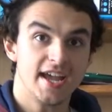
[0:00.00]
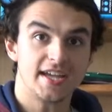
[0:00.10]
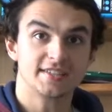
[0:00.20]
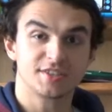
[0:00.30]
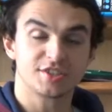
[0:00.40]

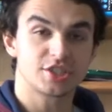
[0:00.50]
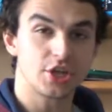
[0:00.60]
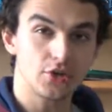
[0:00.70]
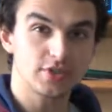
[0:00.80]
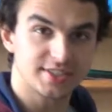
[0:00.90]
into
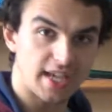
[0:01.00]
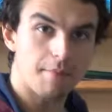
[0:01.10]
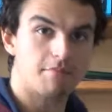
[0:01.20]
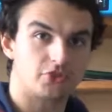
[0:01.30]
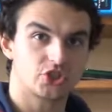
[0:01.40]
two
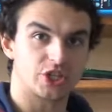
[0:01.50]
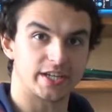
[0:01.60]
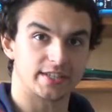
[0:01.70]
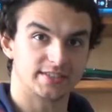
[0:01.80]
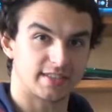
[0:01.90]
separate
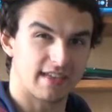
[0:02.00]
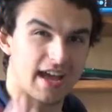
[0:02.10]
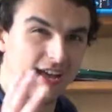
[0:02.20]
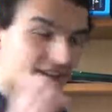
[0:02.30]
genes. So that